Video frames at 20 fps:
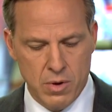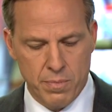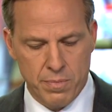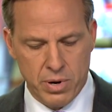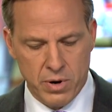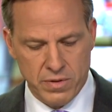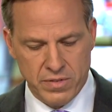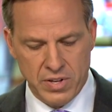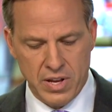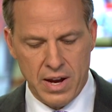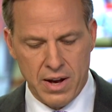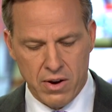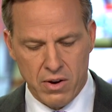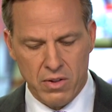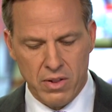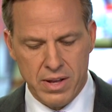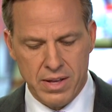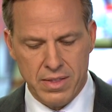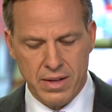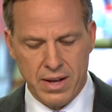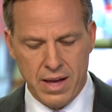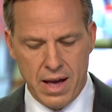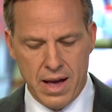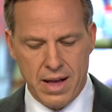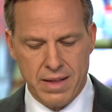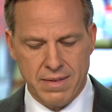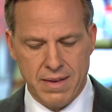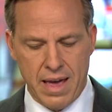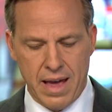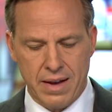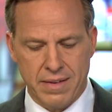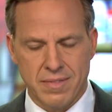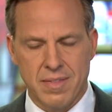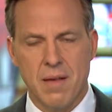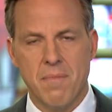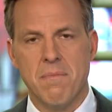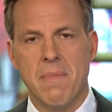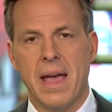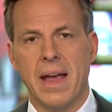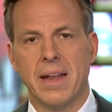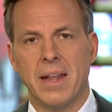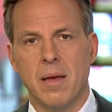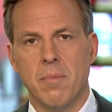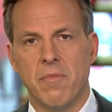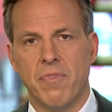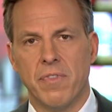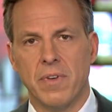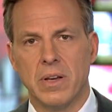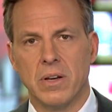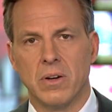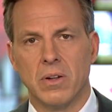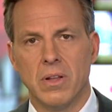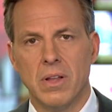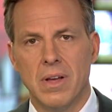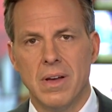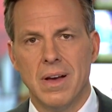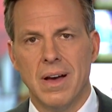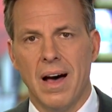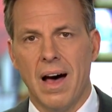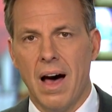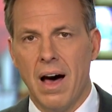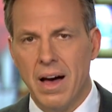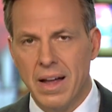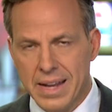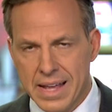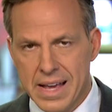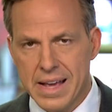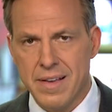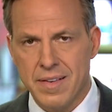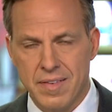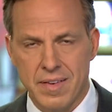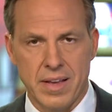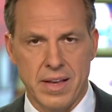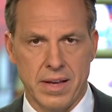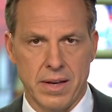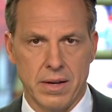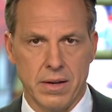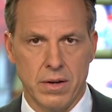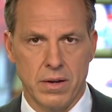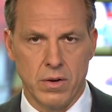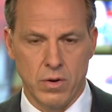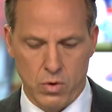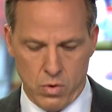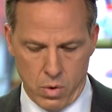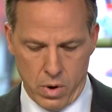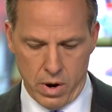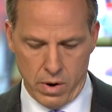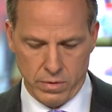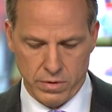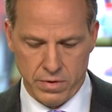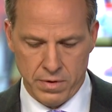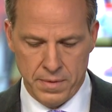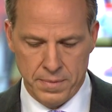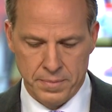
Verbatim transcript: particularly the contacts that made him feel uneasy, quote.